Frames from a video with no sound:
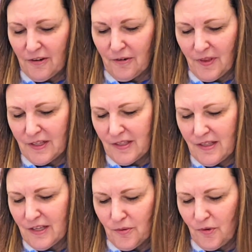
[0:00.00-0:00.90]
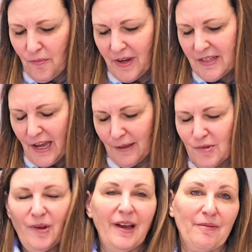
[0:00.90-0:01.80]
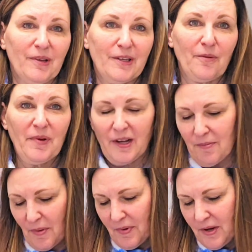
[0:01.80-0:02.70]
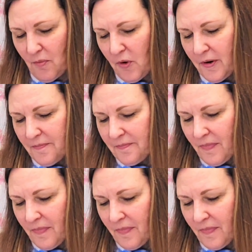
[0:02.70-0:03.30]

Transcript: I don't know that that's worth my time. So I really don't pick them up anymore.